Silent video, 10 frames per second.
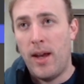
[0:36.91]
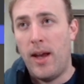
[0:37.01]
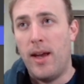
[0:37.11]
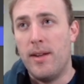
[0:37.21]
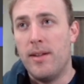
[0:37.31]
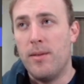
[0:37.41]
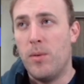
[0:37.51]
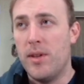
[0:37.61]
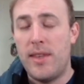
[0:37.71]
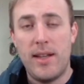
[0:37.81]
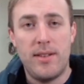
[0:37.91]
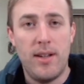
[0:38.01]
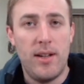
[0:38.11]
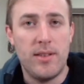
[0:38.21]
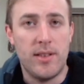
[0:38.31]
And what that
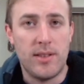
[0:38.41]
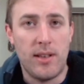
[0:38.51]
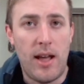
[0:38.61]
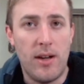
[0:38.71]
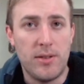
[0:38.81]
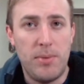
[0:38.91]
does is allows